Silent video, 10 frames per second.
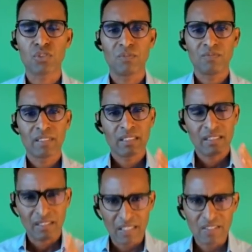So,
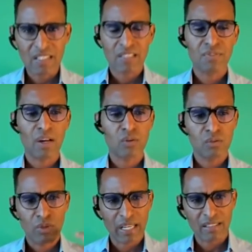this is a
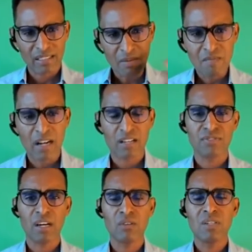kafalu, we got him a
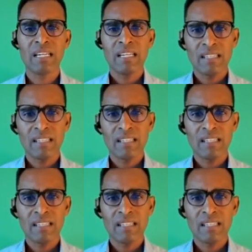kafalu,